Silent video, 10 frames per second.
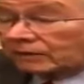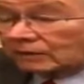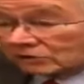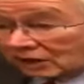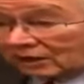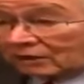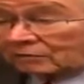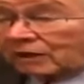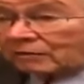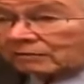excited
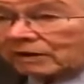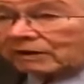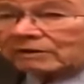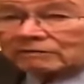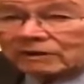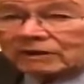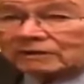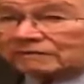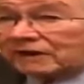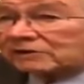about many of the
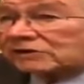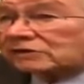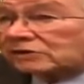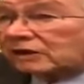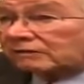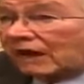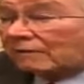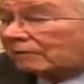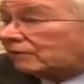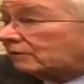advances that have
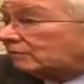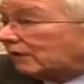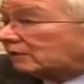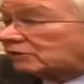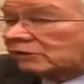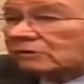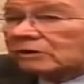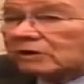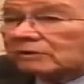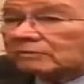happened in medicine.
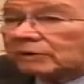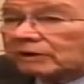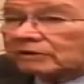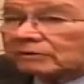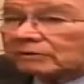But